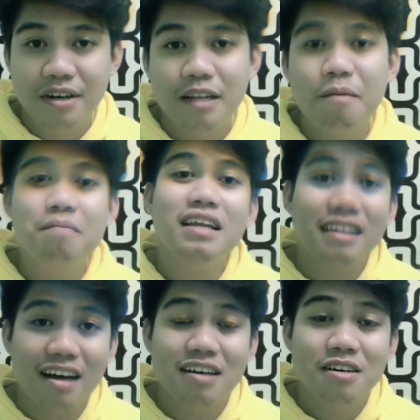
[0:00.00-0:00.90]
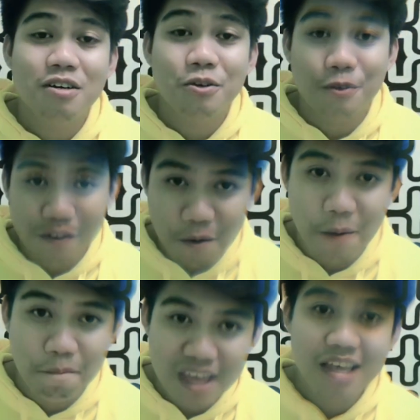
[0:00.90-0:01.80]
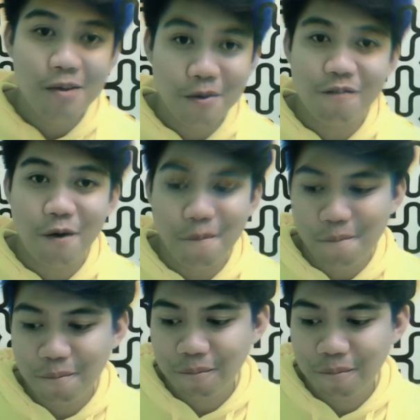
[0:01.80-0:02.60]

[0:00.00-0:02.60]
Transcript: na pambili ng uniform, PE uniform.